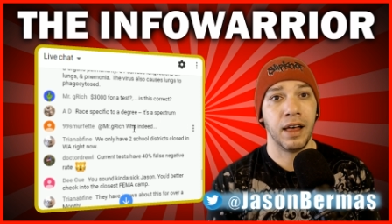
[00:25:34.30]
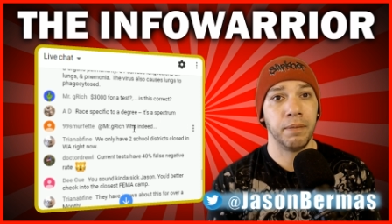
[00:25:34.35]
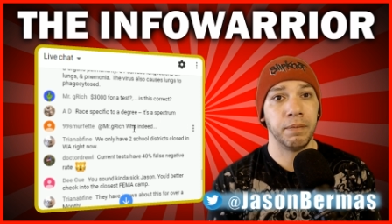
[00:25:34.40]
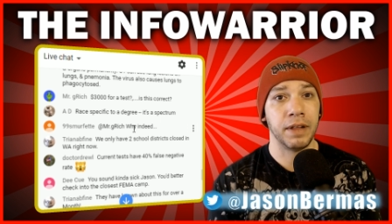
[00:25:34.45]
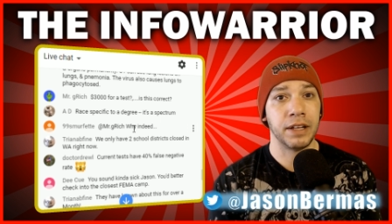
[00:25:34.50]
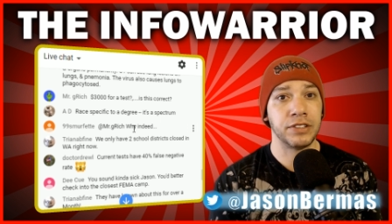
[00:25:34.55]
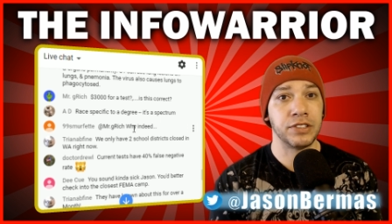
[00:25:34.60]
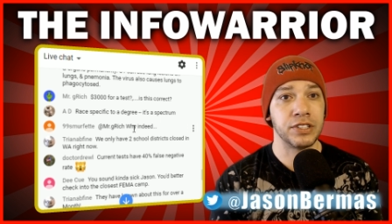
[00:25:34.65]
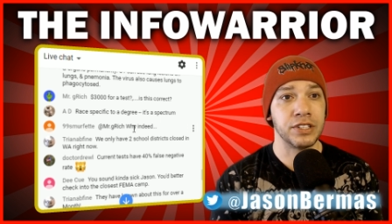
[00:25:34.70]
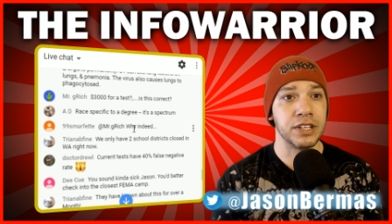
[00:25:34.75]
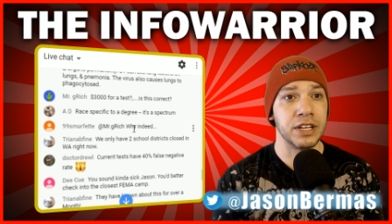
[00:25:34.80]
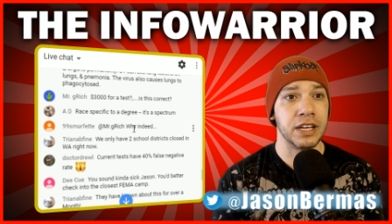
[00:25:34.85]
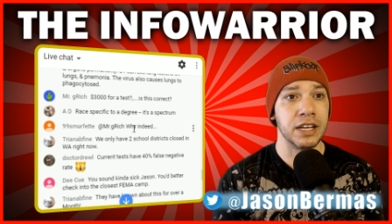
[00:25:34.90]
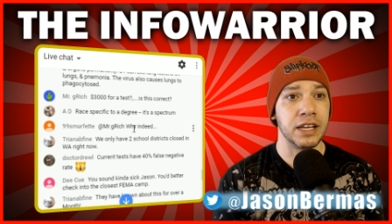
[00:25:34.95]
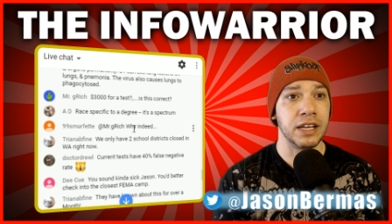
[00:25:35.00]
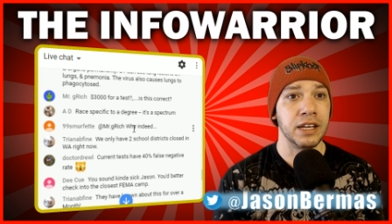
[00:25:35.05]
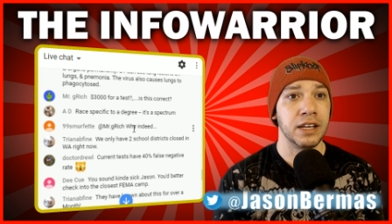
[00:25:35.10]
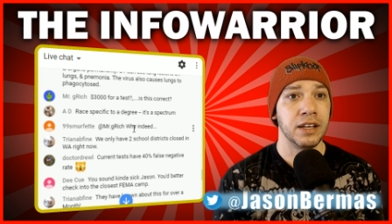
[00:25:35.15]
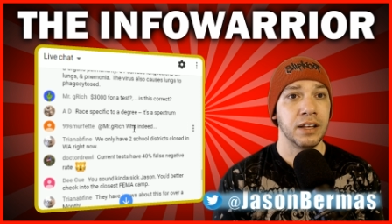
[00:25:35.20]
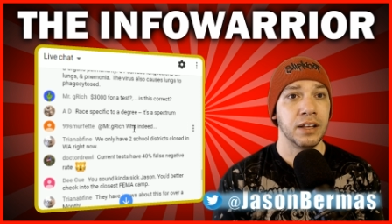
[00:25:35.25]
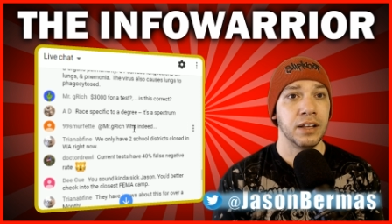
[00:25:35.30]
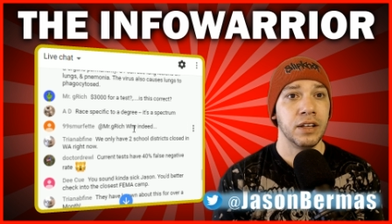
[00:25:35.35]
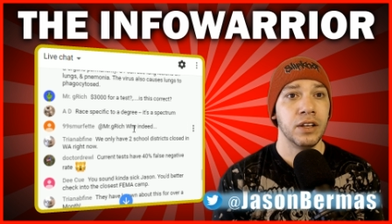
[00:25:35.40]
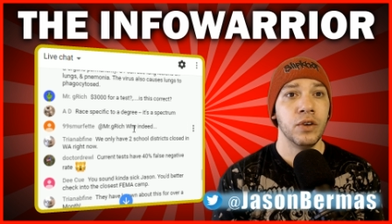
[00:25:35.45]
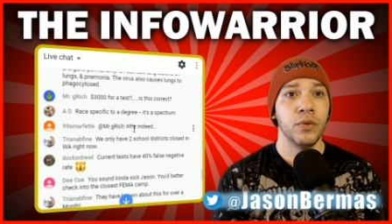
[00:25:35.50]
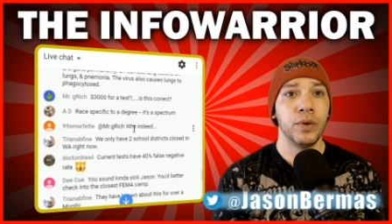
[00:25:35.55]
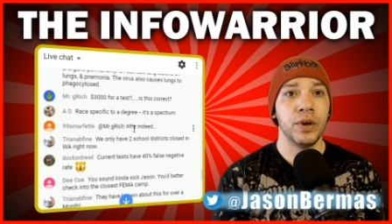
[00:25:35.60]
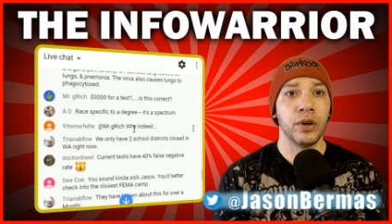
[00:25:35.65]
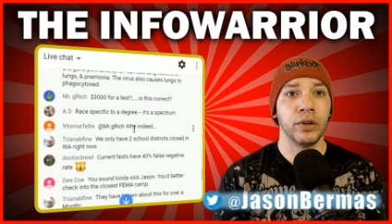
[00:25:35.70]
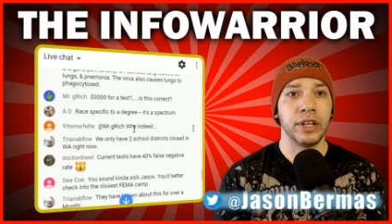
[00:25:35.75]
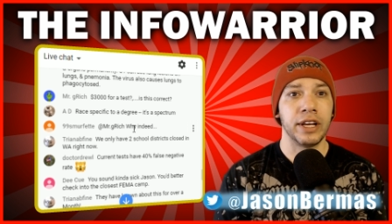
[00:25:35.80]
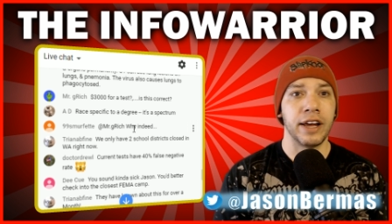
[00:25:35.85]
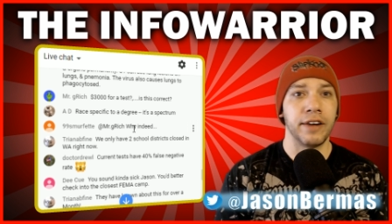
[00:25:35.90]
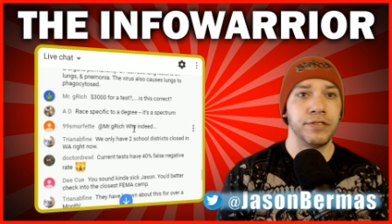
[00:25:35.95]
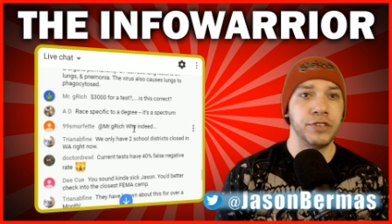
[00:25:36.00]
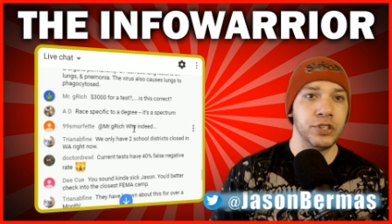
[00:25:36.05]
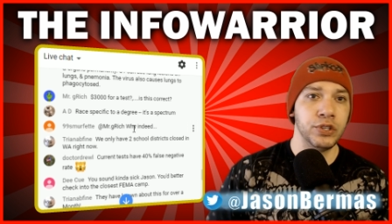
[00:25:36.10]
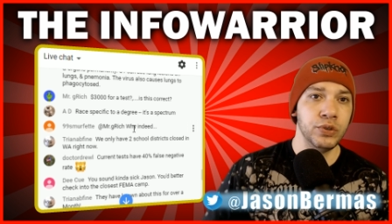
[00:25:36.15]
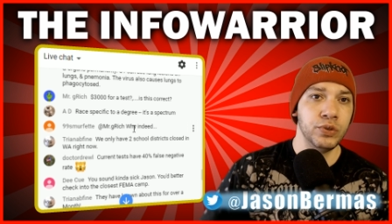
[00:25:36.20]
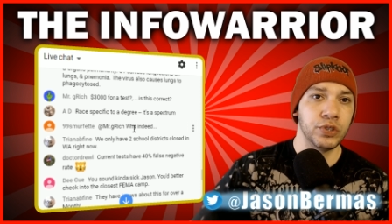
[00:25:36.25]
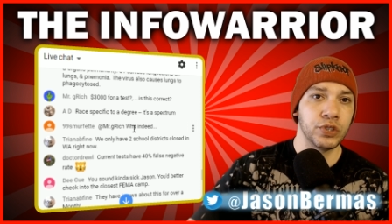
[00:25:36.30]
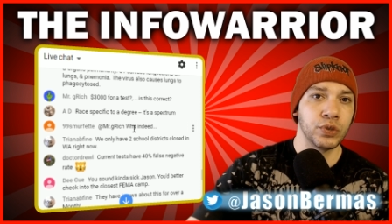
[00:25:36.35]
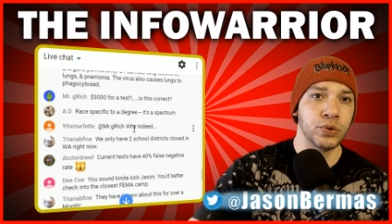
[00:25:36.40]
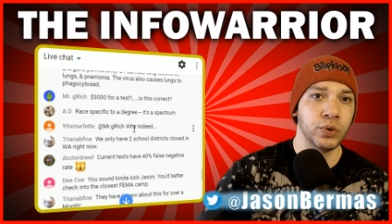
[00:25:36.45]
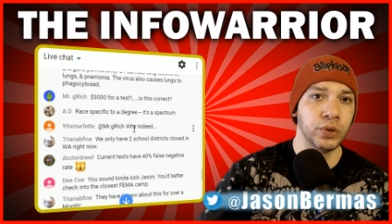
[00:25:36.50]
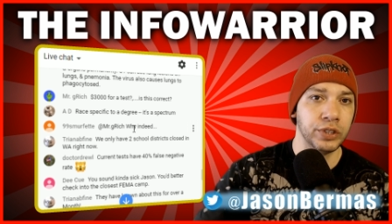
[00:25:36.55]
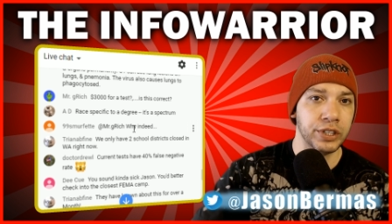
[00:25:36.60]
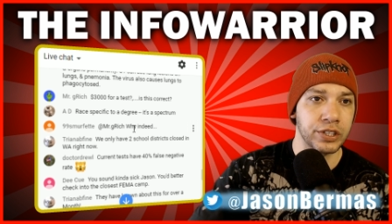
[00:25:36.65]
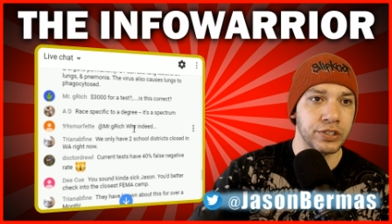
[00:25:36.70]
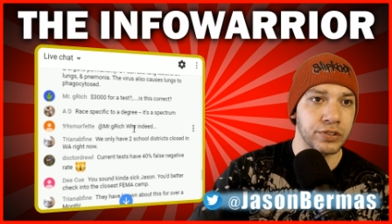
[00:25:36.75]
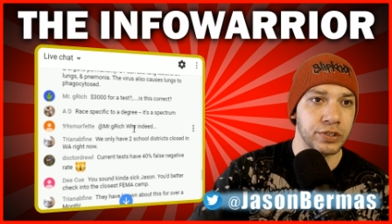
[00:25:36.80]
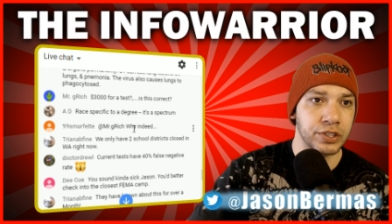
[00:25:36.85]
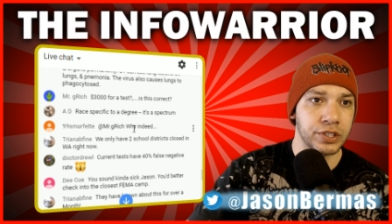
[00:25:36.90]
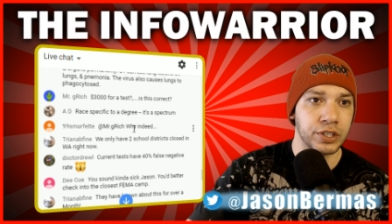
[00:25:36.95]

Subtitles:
see. We only have 2 school districts